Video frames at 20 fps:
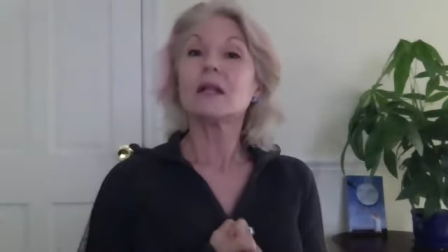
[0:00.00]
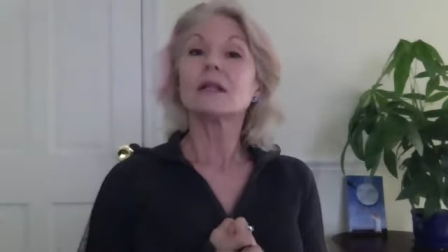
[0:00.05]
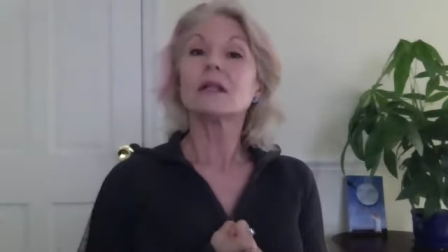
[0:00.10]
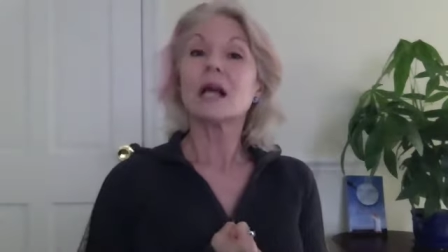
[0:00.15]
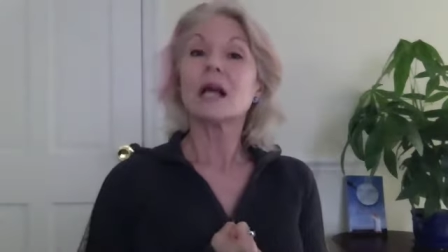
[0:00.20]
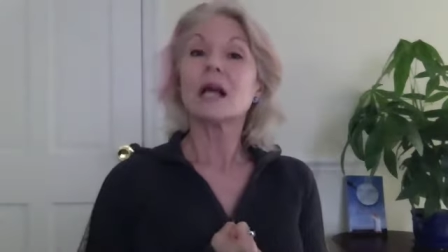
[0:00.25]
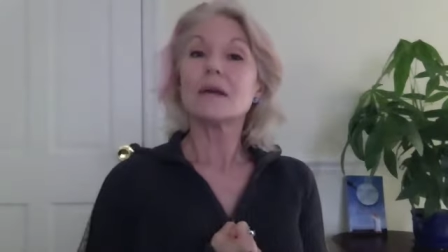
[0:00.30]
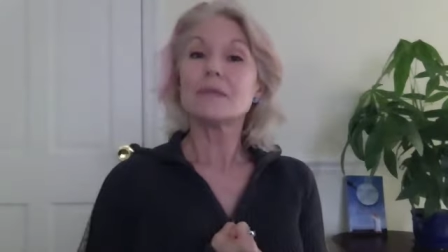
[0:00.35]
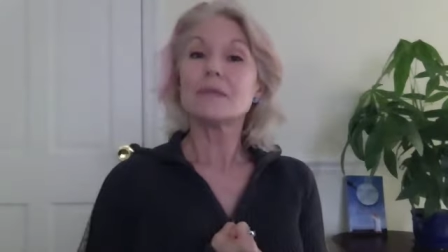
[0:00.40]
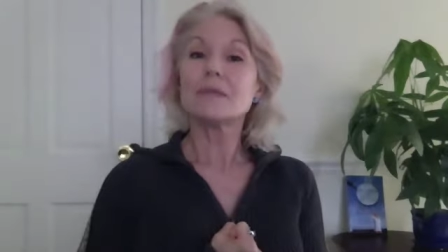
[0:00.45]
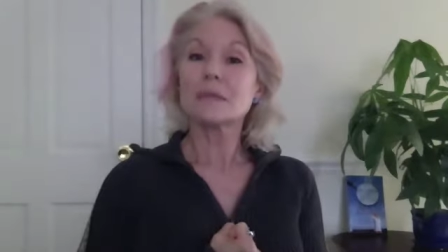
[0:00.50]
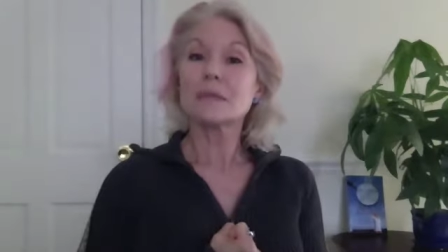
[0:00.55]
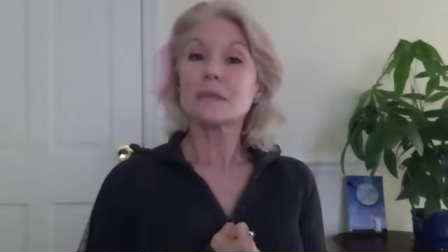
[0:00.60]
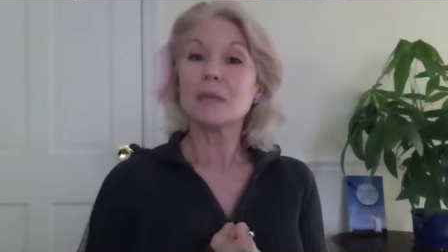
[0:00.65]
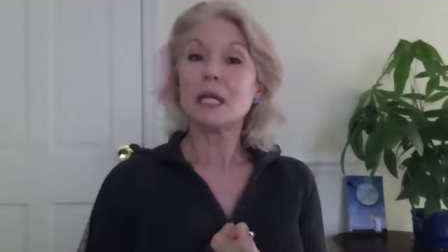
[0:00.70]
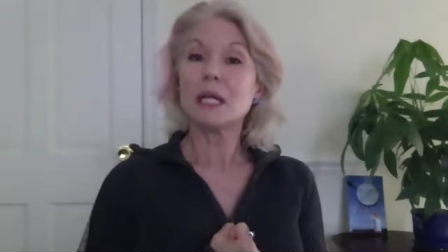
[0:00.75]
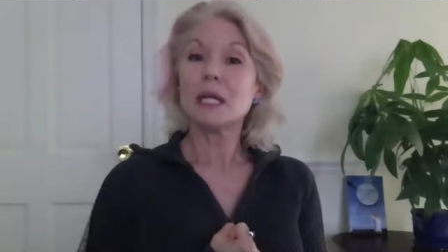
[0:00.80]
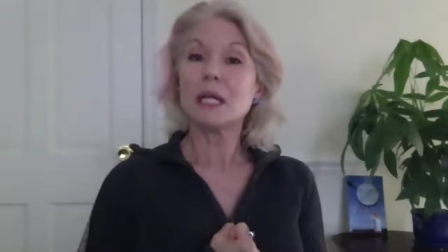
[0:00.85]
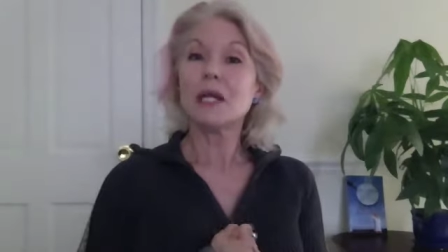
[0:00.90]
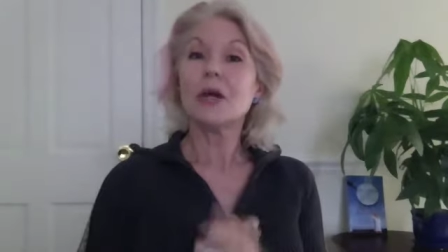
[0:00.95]
loves
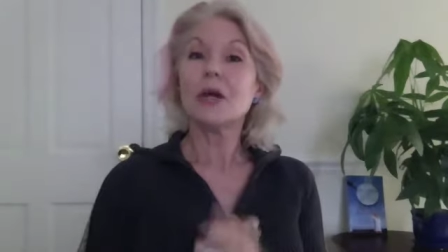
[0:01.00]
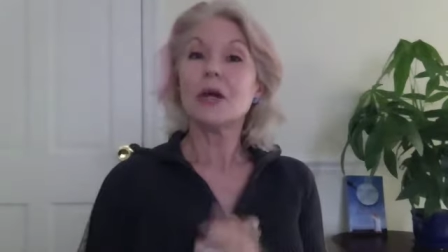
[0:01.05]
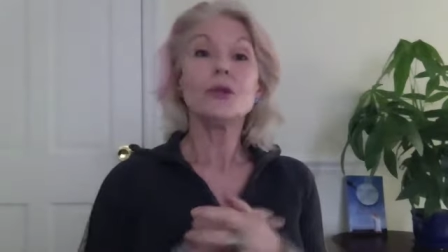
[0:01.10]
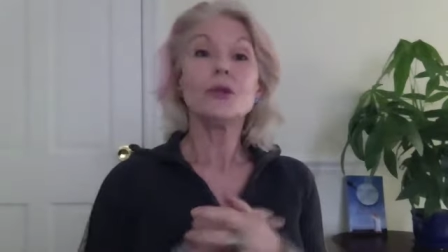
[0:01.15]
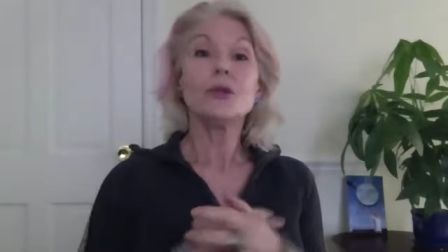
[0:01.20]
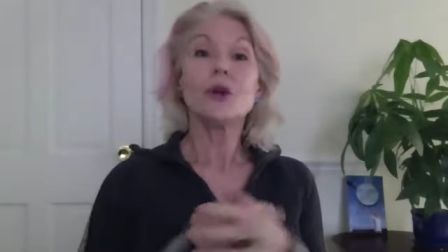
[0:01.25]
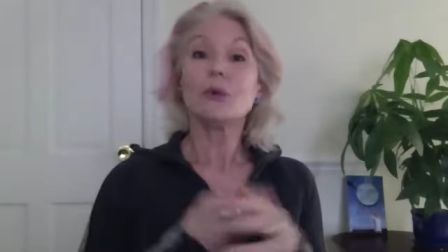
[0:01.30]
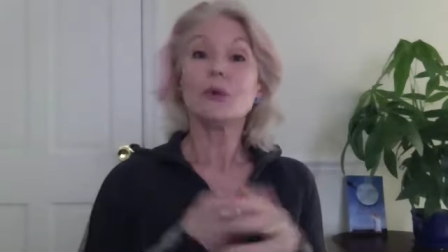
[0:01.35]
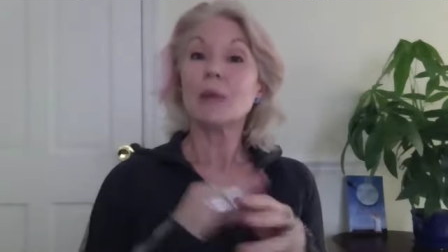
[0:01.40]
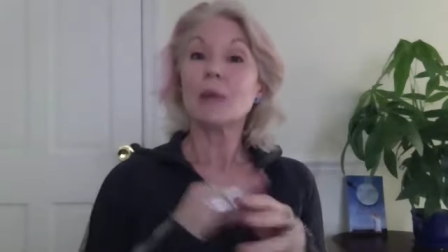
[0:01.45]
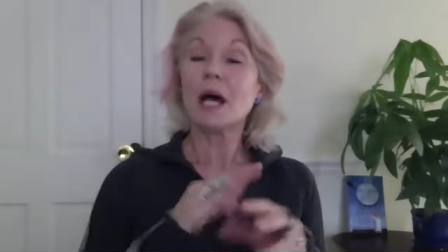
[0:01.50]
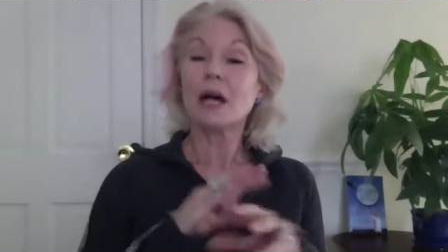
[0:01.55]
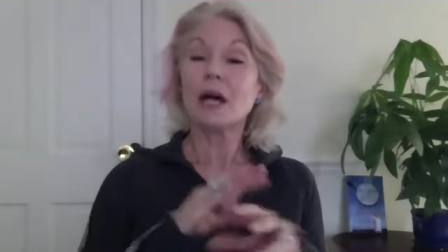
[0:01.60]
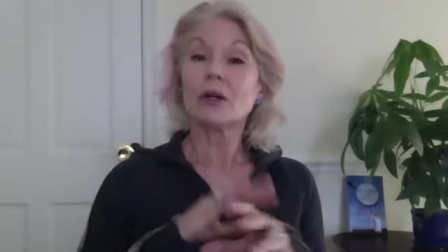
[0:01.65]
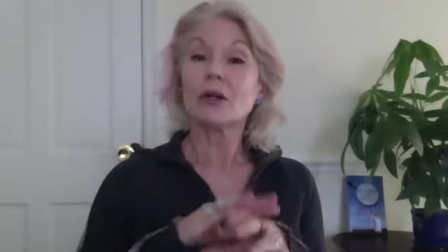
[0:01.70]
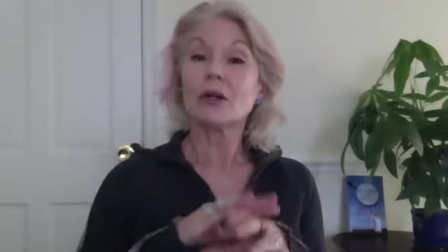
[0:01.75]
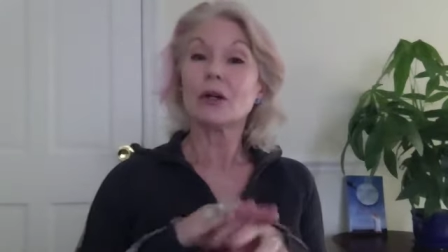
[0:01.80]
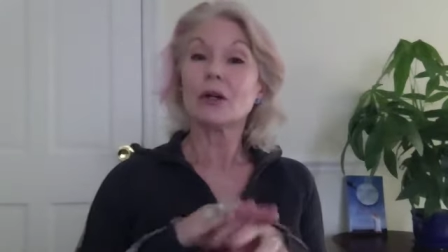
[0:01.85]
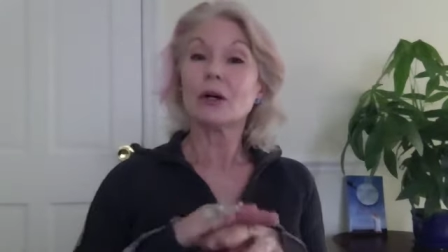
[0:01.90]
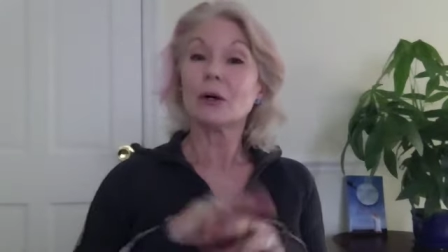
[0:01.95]
me no
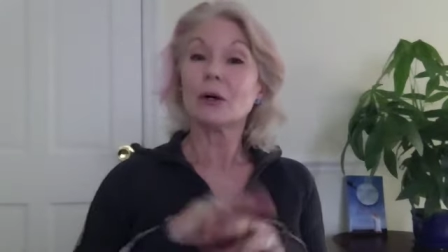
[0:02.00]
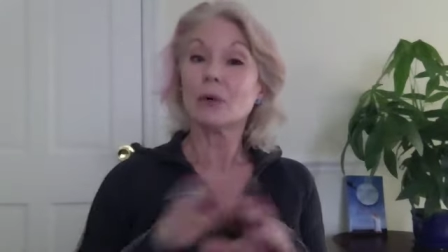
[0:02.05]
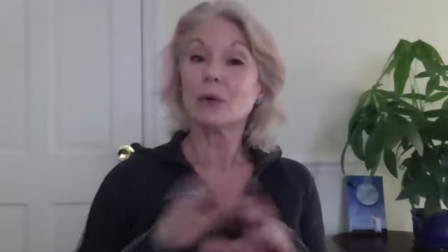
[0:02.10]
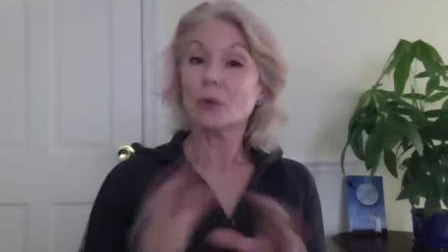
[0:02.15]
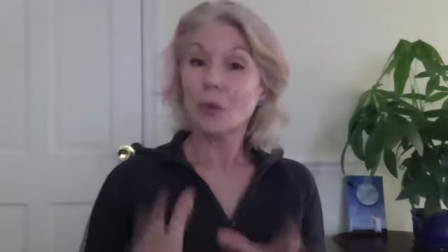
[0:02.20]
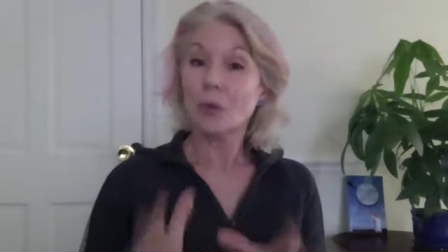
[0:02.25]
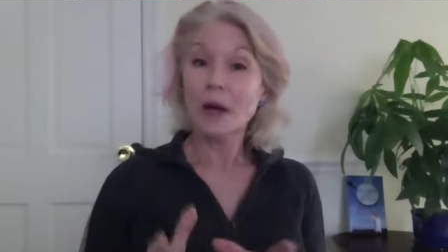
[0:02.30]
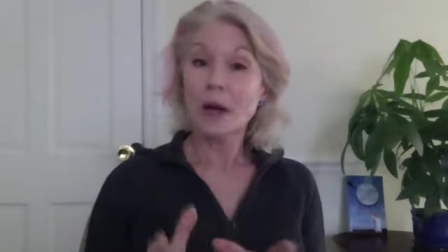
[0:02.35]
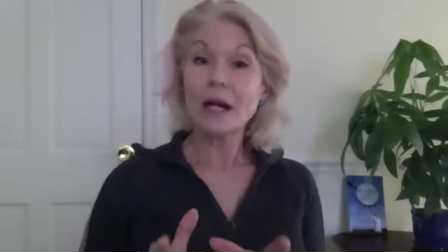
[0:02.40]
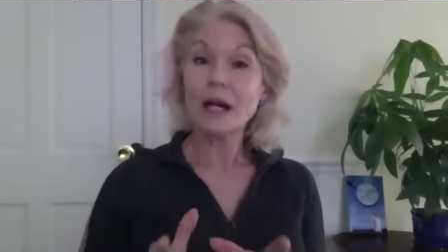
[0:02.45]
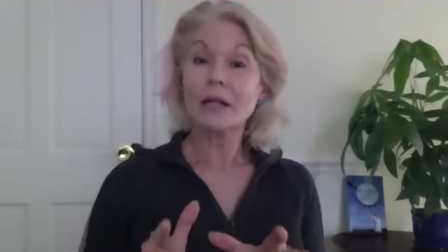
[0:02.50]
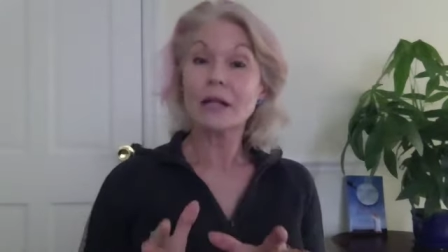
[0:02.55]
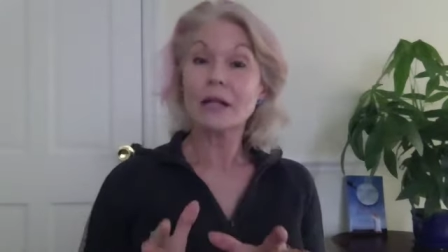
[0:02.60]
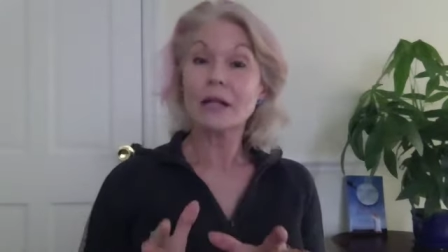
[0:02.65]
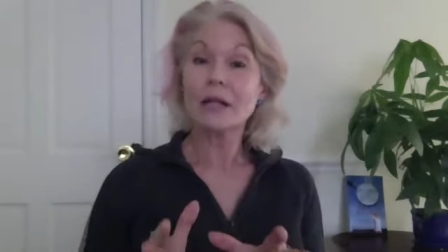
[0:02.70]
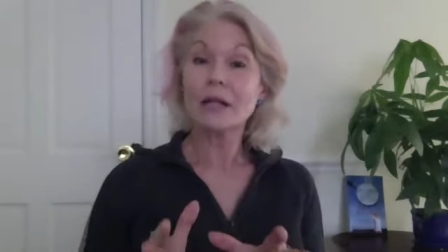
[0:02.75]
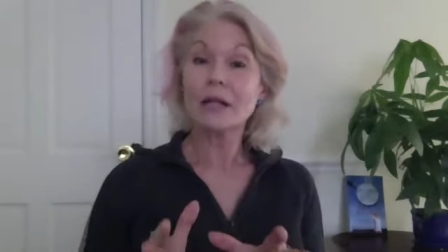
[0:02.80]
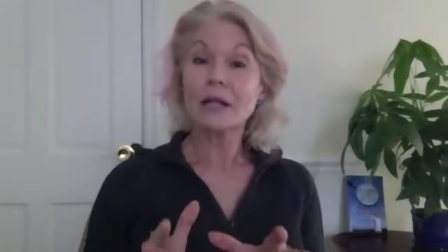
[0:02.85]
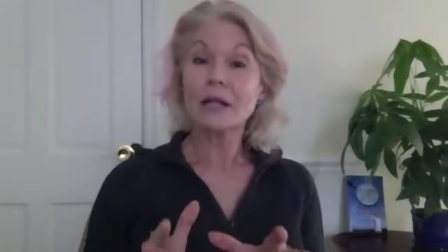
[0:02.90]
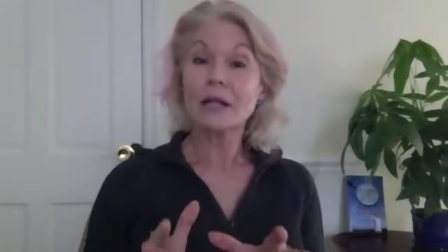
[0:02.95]
matter what I
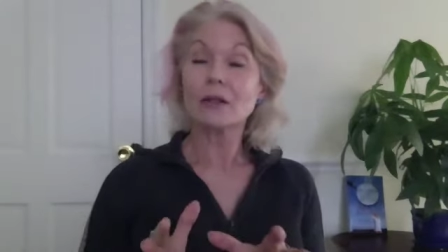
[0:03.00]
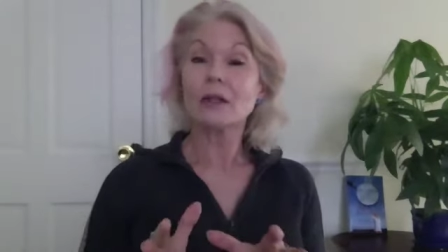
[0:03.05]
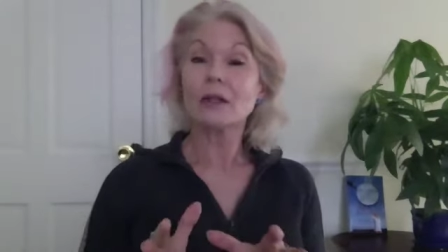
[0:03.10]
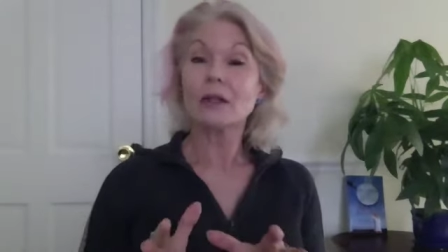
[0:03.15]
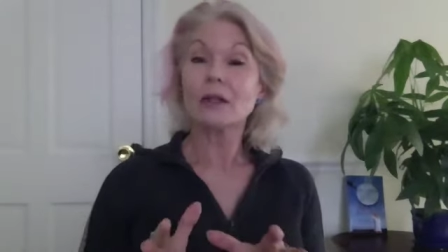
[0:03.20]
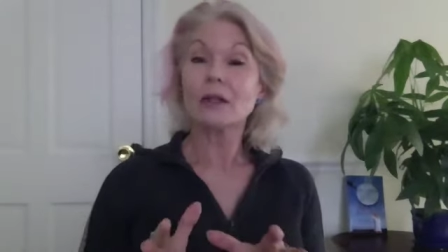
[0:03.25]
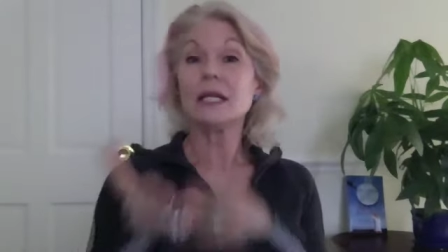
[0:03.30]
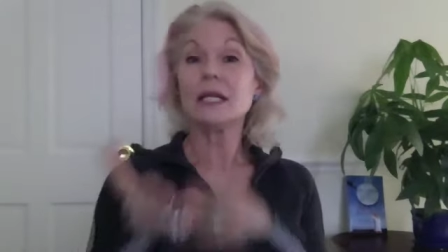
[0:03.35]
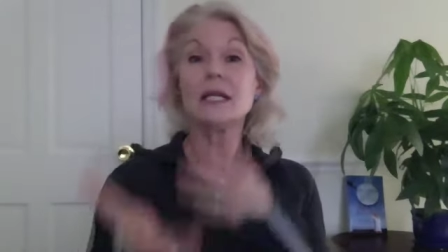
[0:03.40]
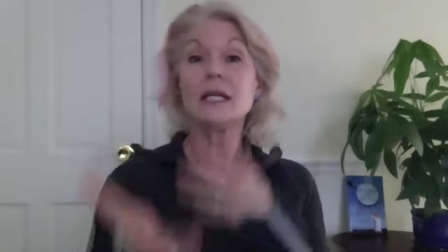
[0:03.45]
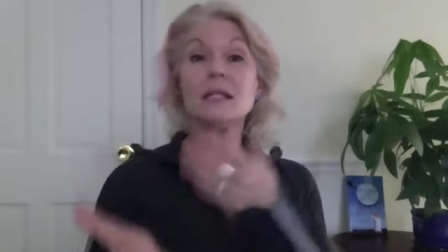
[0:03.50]
look like.